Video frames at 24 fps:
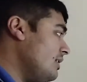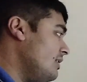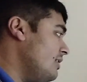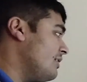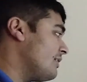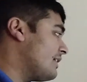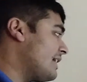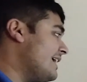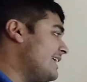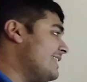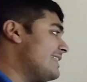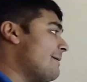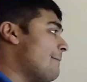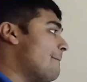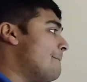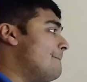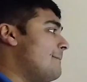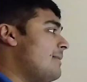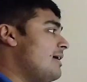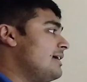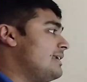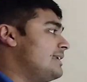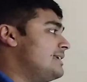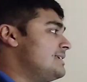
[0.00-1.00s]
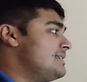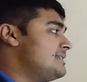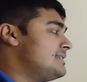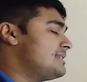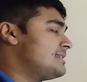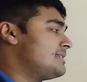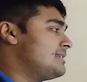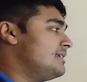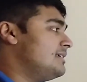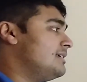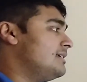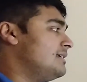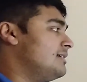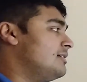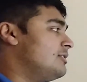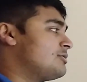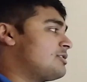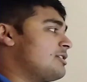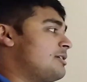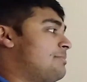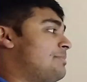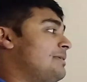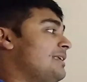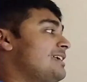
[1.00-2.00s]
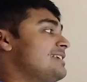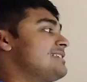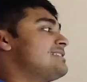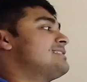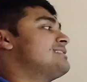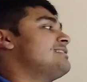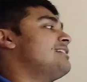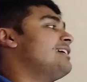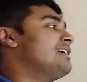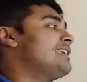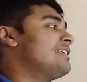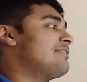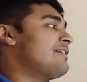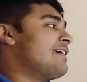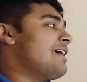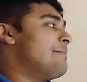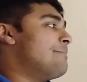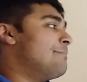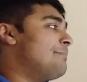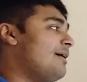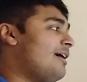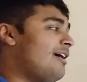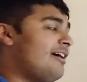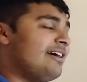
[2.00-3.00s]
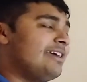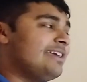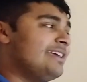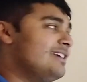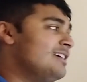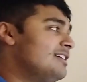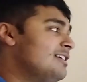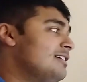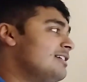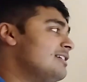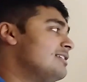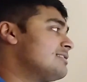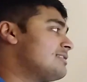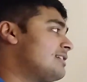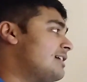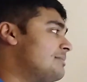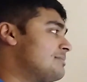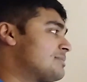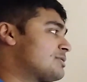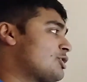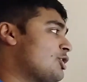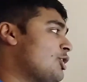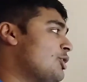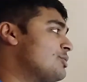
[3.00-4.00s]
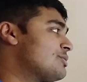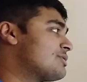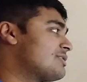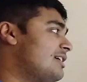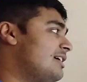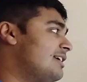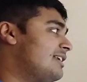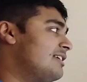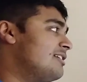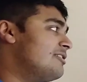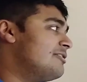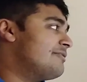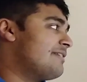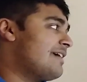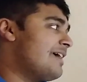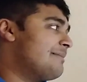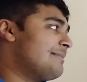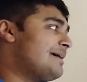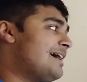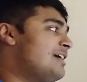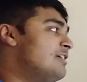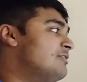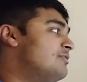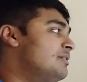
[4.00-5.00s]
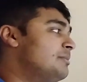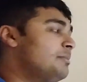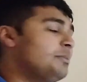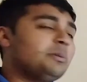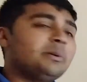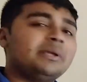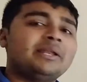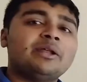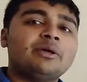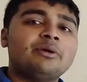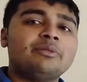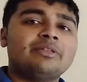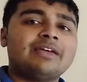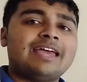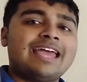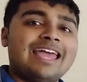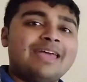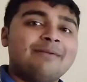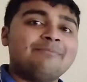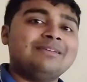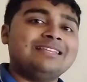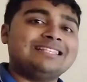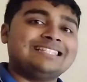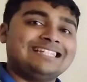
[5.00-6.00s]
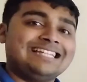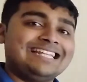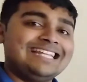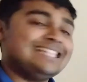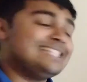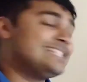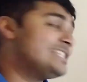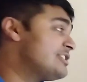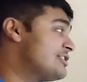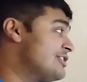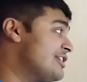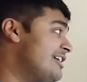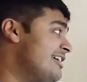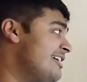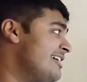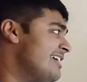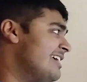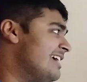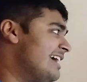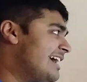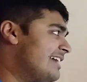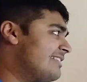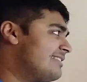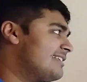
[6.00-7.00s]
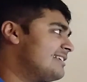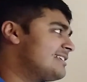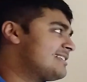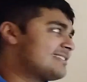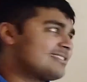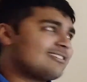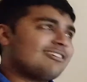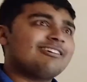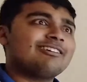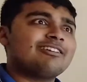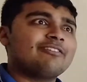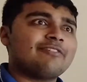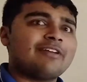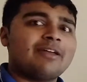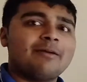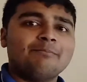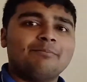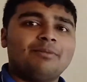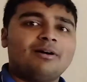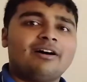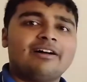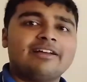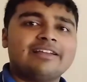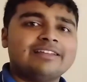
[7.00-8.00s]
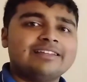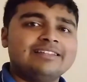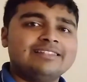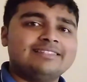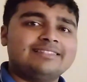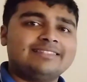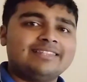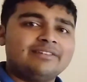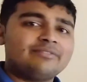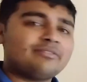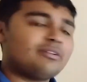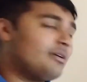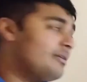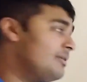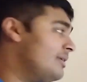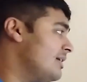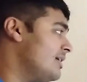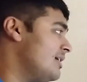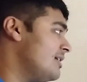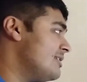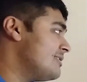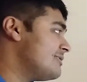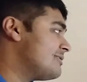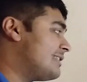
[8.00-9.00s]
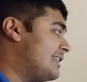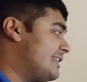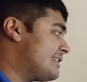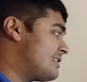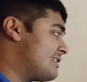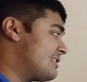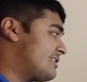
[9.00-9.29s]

Okay, and then minus, or oh, sorry, plus sine of m pi times cosine of m alpha, but we know that m is an integer, and thus sine of m pi is 0, so that's